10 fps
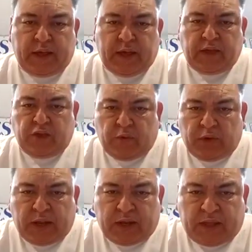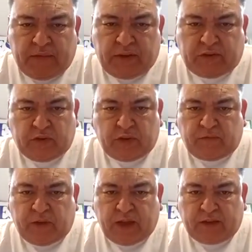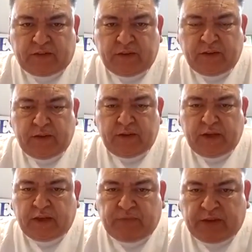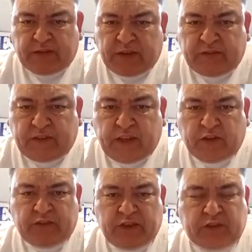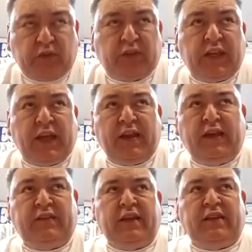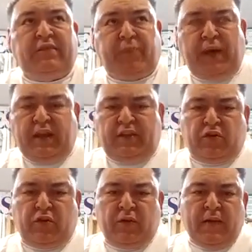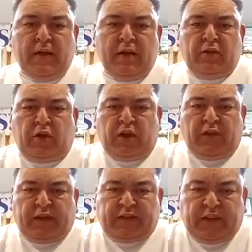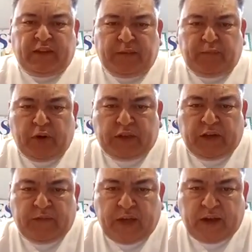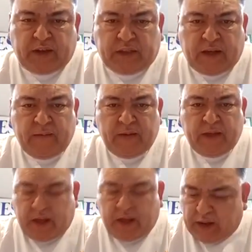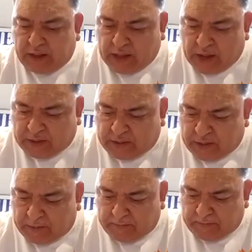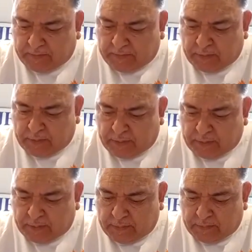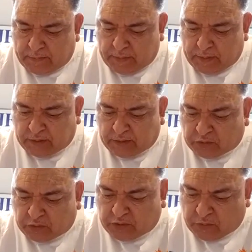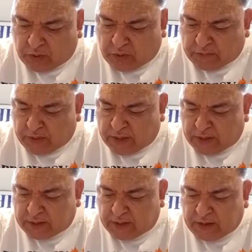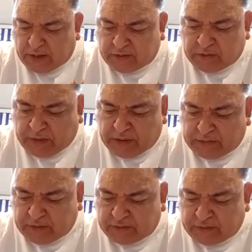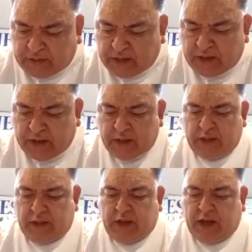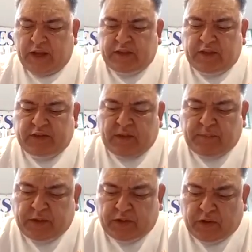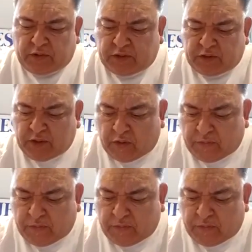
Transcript: and you will not give into the flesh. Es bien sencillo. Si tú te llenas del espíritu, no le vas a dar puerta abierta a la carne. Let's go to the word of God, Galatians 5:16, Gálatas capítulo 5,